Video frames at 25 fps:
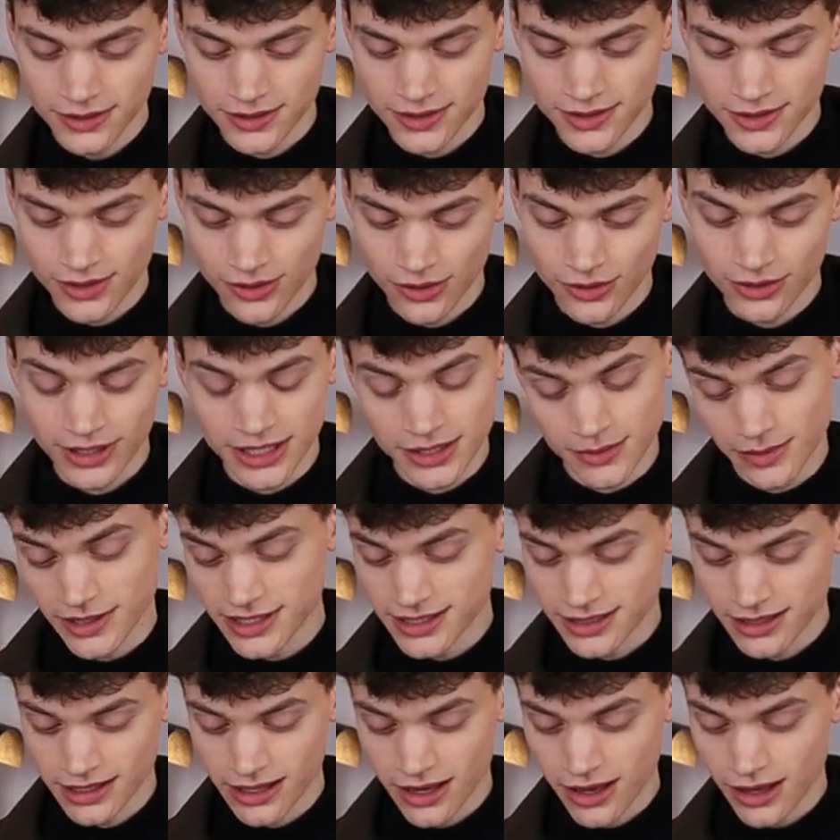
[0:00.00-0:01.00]
So that's
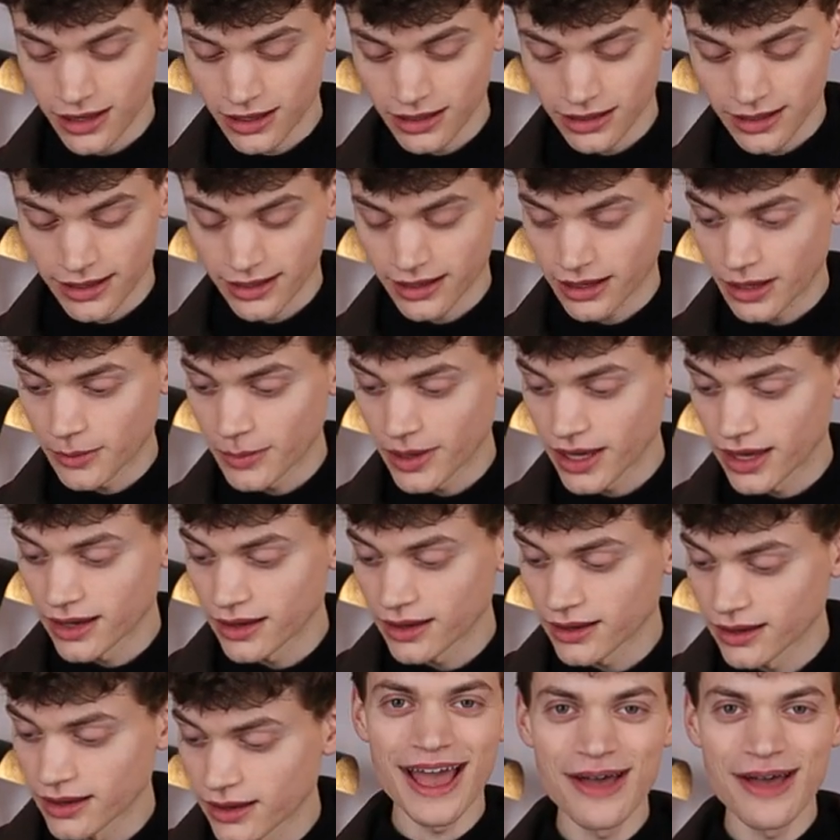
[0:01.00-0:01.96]
basically all that I make.